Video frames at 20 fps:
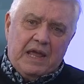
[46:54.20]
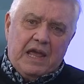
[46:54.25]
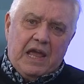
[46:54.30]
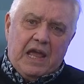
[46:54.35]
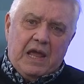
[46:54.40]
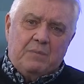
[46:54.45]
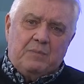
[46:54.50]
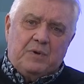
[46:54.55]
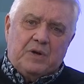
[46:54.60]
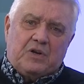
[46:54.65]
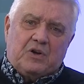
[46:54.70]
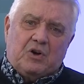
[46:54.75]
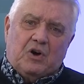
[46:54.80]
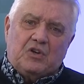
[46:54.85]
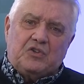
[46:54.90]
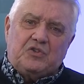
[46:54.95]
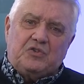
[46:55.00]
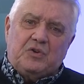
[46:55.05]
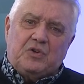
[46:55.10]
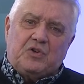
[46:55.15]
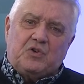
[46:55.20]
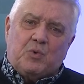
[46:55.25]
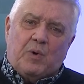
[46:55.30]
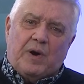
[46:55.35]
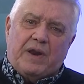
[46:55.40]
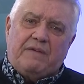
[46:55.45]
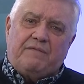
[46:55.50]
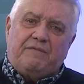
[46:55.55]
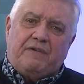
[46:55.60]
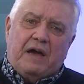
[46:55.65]
it would cost you
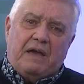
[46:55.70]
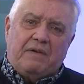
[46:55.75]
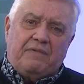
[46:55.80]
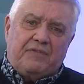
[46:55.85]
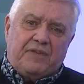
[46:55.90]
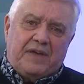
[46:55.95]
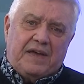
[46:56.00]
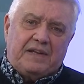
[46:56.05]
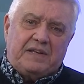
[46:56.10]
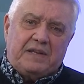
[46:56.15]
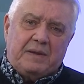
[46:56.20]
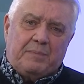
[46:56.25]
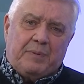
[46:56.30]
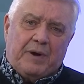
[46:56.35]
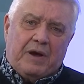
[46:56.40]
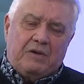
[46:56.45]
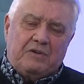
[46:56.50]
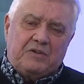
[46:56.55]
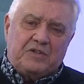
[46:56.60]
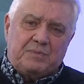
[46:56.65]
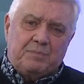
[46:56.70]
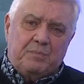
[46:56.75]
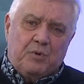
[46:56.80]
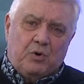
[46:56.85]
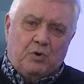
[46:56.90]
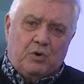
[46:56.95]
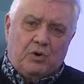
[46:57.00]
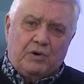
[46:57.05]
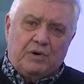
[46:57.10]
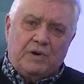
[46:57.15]
£25, £30
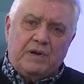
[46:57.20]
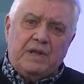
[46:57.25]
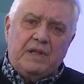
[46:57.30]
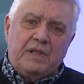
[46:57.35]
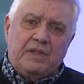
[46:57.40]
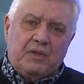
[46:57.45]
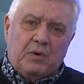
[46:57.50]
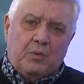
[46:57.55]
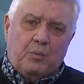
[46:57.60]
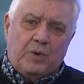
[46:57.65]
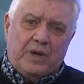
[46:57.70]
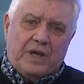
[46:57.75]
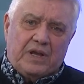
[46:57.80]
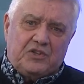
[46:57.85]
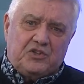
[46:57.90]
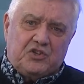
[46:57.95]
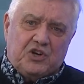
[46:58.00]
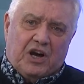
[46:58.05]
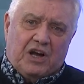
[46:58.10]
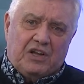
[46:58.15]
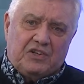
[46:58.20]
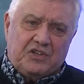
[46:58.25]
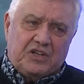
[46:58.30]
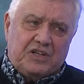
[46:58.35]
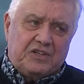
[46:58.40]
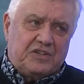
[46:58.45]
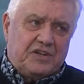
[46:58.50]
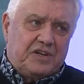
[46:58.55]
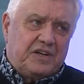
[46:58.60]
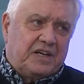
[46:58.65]
more than we are
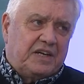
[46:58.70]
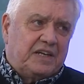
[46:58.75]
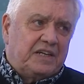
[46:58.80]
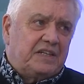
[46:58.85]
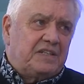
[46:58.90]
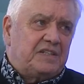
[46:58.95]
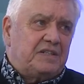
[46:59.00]
charging tonight.